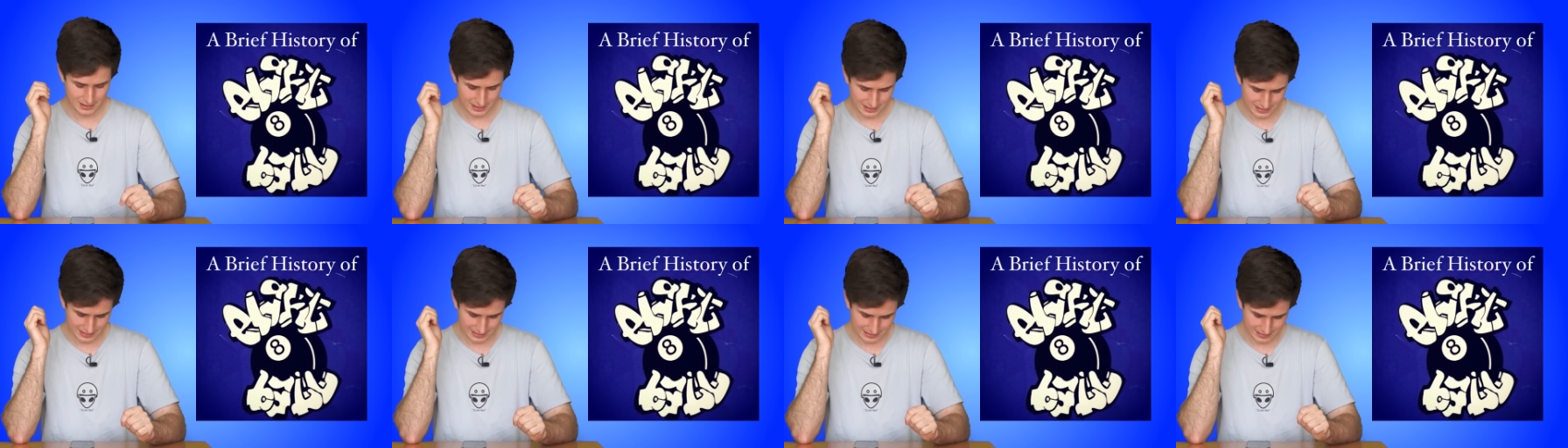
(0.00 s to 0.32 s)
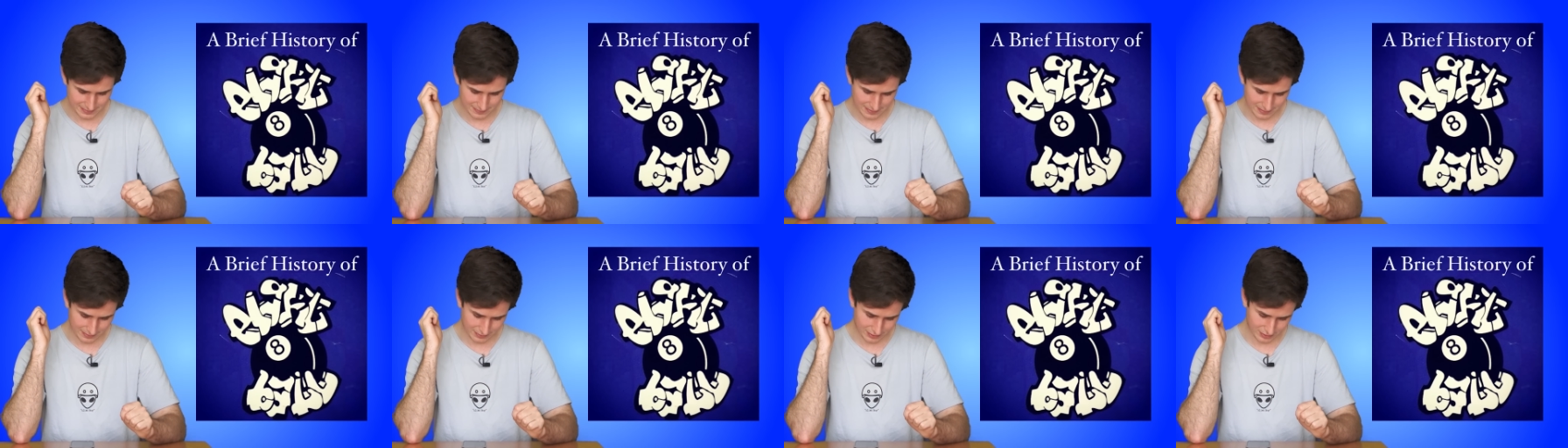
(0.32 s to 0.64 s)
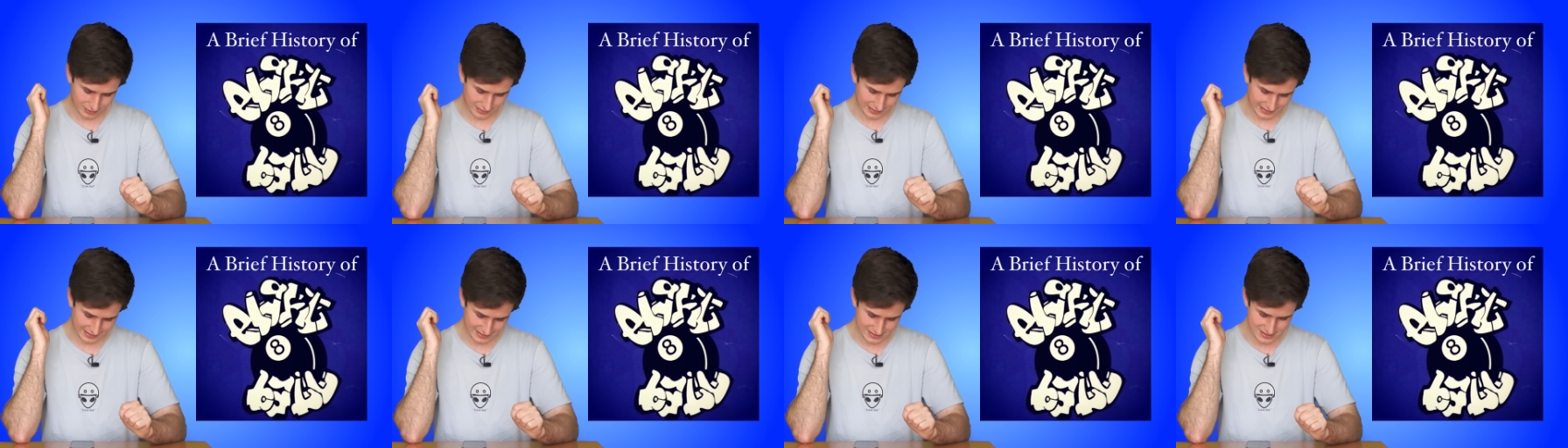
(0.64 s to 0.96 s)
I'm
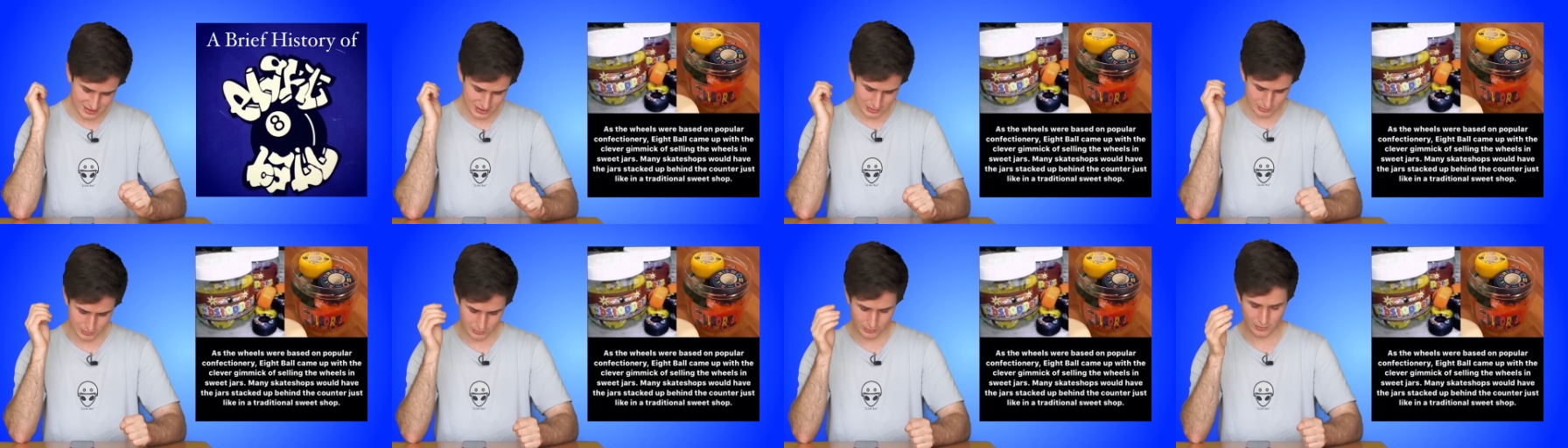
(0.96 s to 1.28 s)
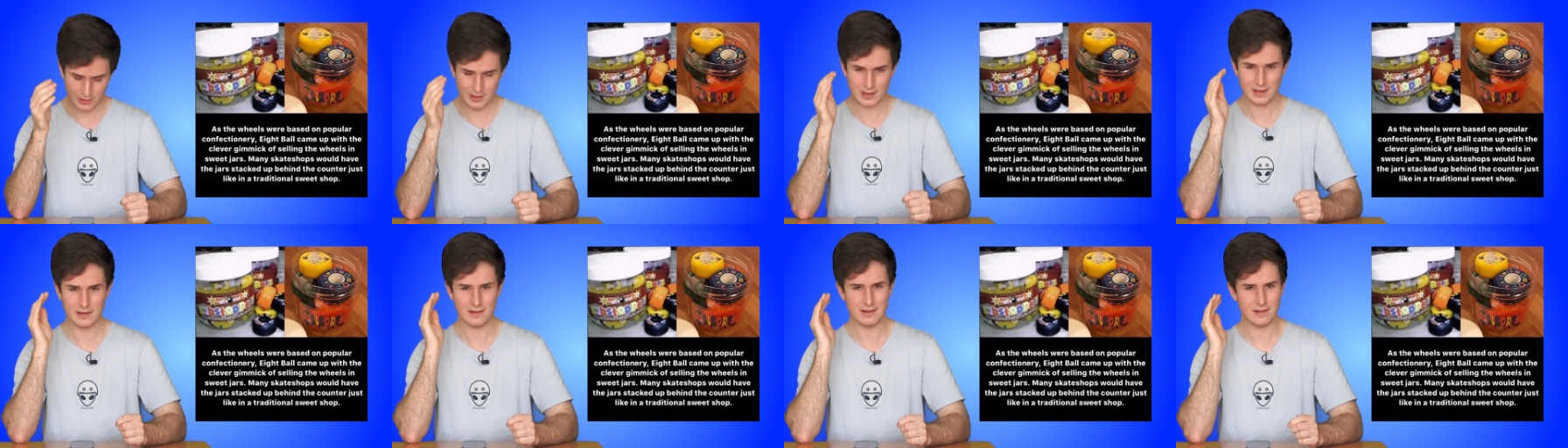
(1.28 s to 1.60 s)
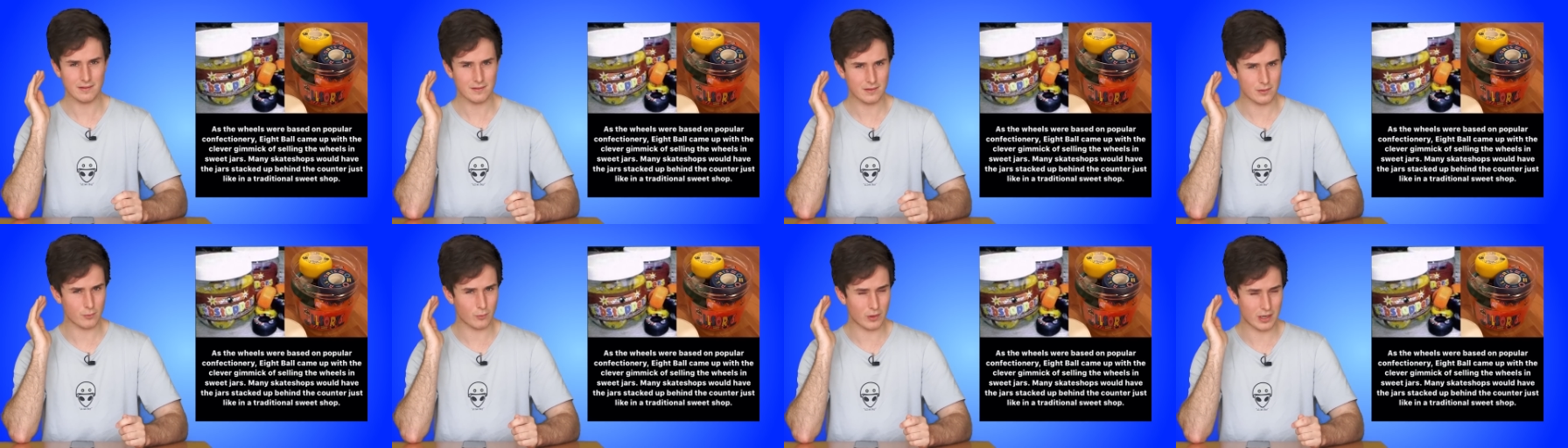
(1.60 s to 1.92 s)
gonna link to
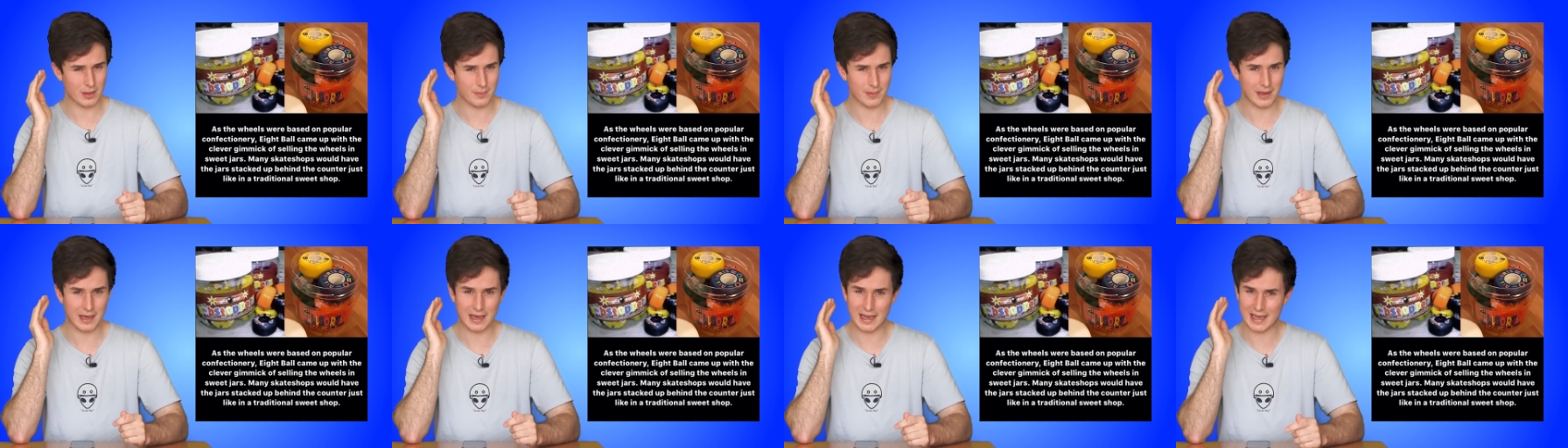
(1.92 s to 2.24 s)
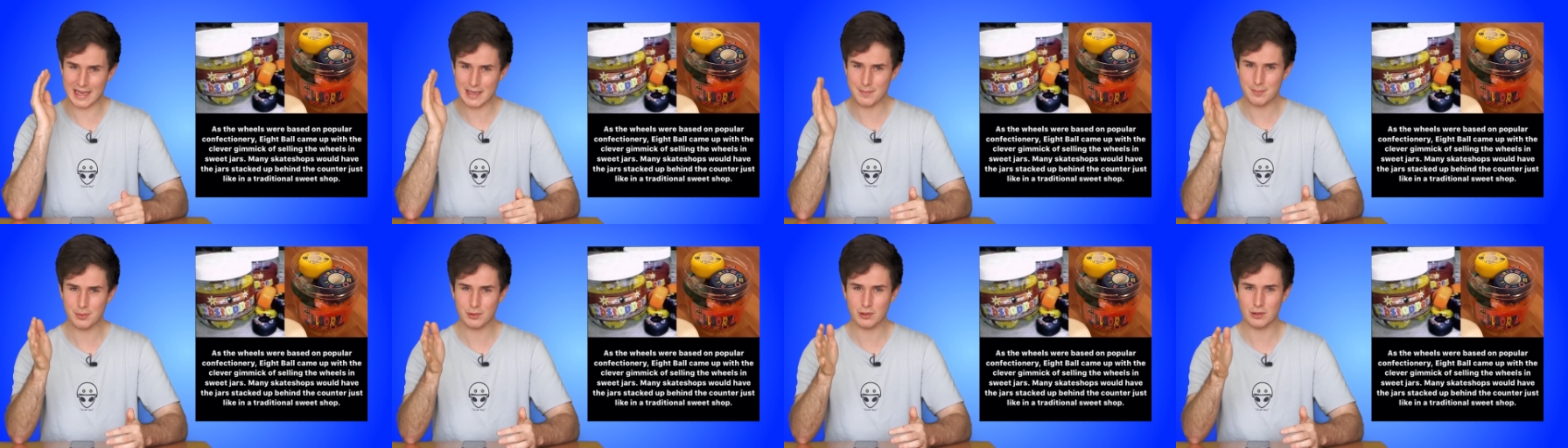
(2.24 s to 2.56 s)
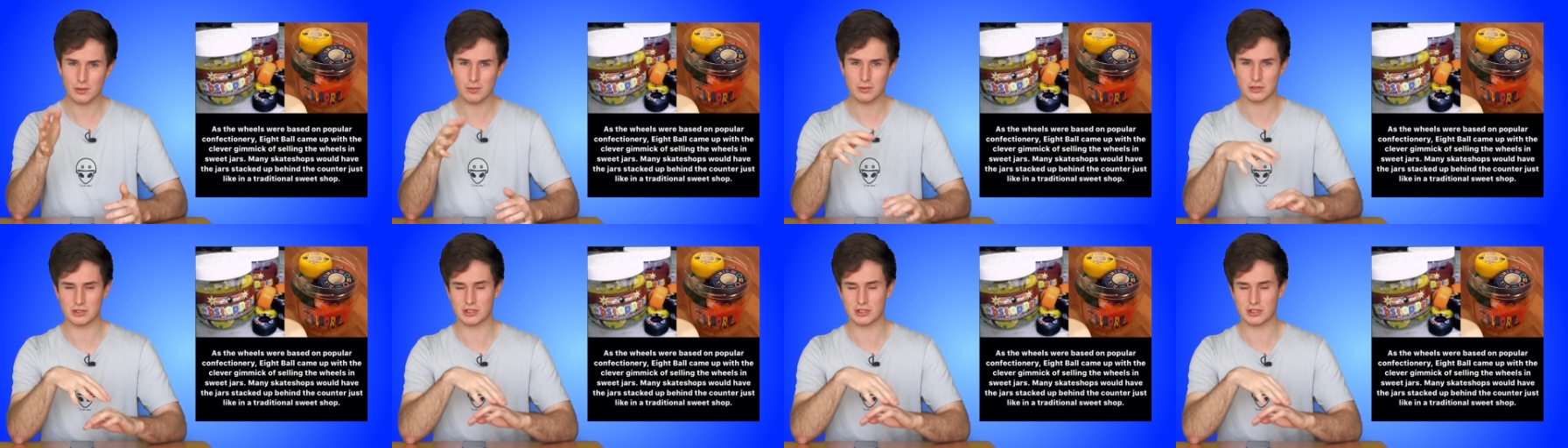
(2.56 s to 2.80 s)
the one about 8-ball,